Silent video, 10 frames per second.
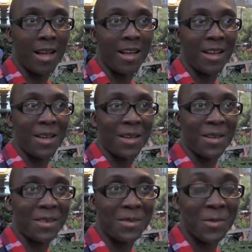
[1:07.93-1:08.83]

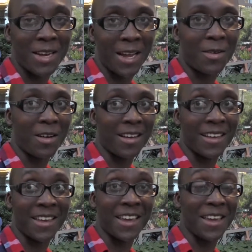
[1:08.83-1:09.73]
Uh, when I cracked
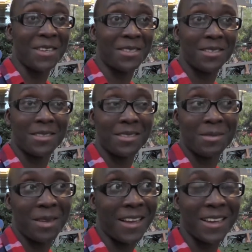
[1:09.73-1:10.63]
the case,
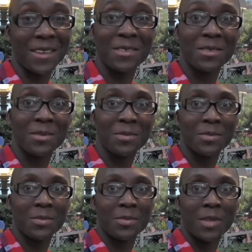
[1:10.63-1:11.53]
I guess.
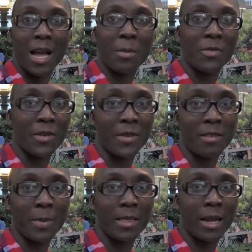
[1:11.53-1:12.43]
I'm a
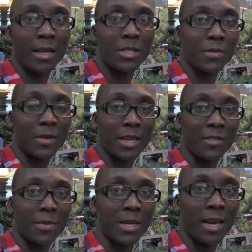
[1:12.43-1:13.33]
forensic pathology for the
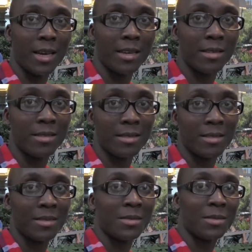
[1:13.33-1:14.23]
FBI.
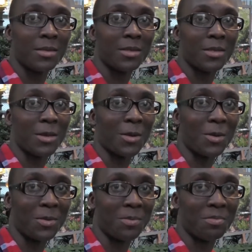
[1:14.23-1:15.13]
Oh, cool.
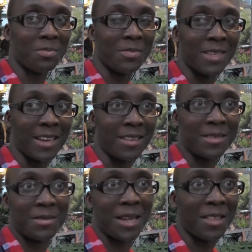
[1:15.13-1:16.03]
So, yeah,
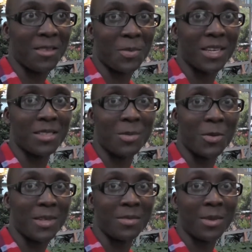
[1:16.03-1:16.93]
that's the biggest
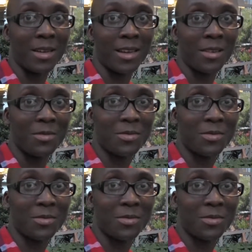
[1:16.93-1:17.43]
moment in my life.